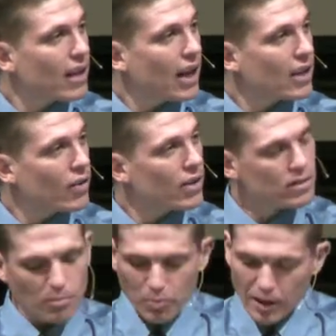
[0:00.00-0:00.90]
And you know,
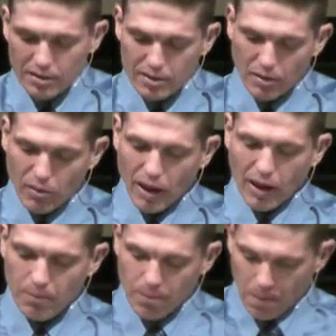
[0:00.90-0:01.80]
here's some pieces of
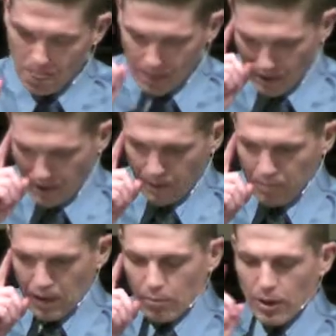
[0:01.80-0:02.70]
that.
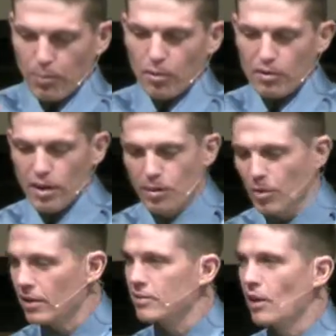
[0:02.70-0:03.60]
People did it
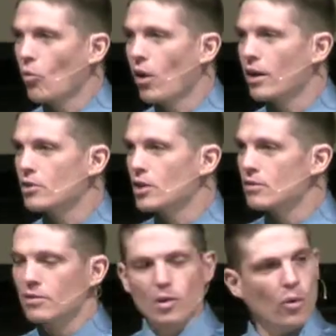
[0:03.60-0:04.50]
because they wanted
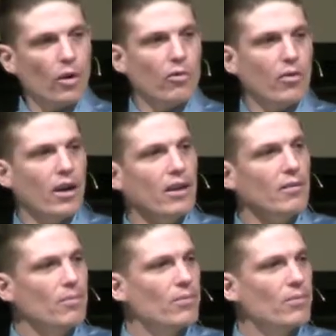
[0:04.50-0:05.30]
Jesus glorified.